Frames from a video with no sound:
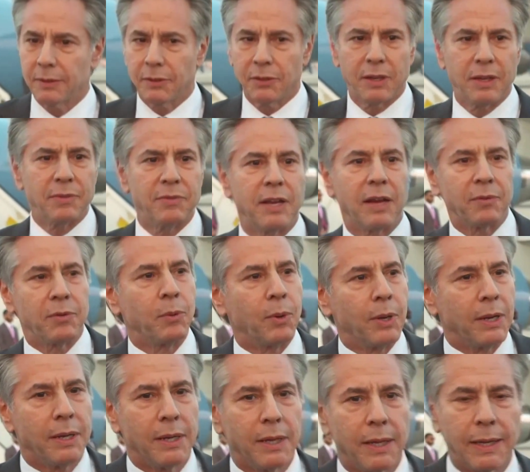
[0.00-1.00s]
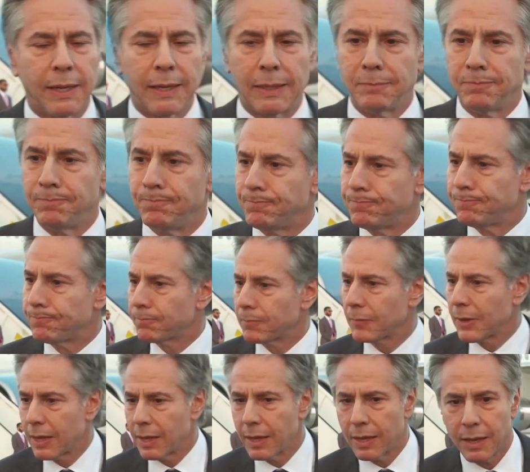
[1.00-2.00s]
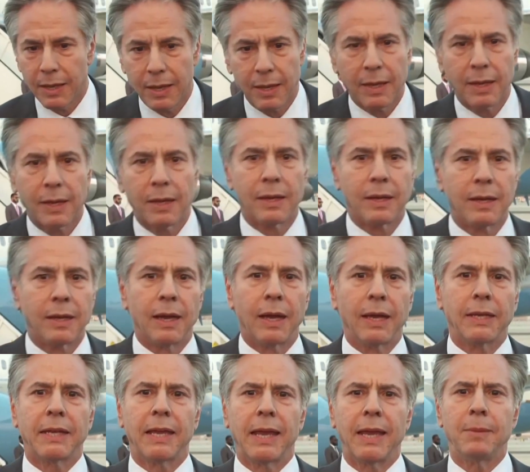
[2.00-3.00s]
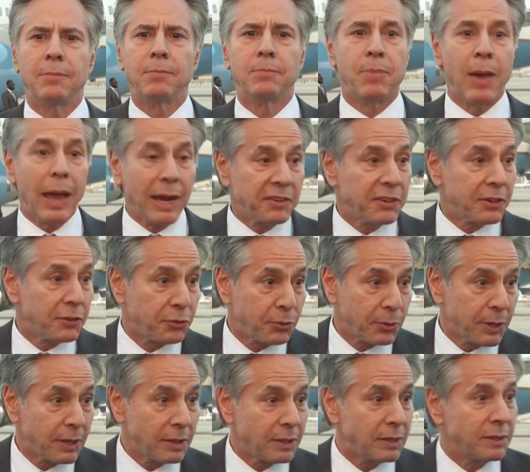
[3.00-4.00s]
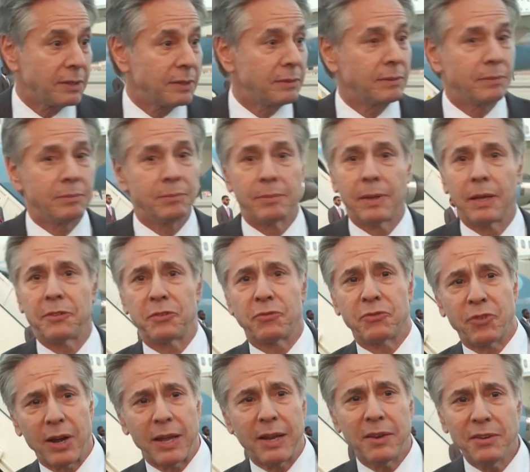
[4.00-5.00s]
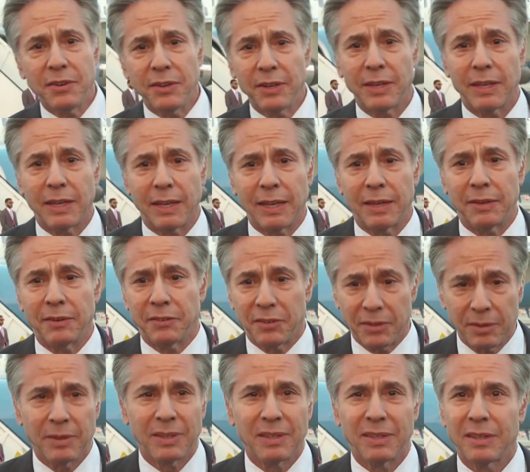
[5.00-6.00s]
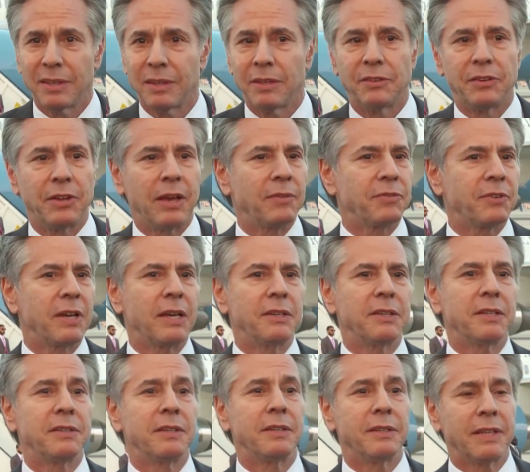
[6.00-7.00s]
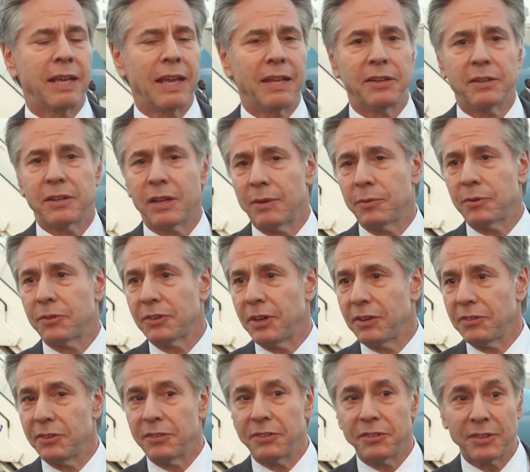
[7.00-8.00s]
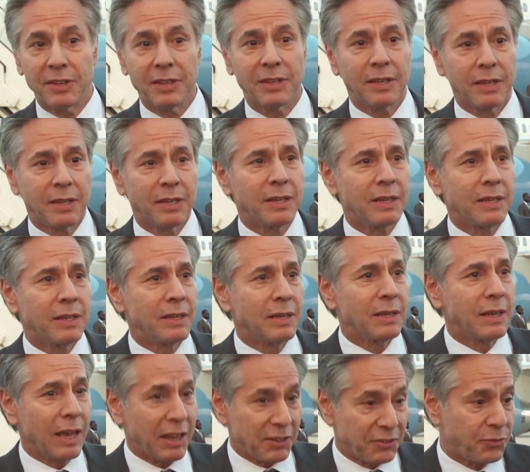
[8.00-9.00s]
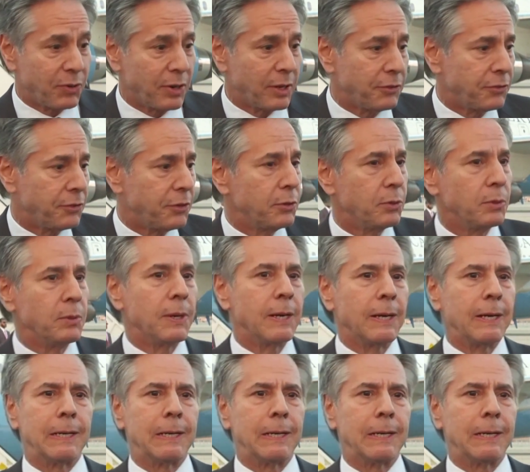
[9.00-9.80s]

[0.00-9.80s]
Good evening, everyone. I came back to Israel as a friend and to have candid conversations as friends do.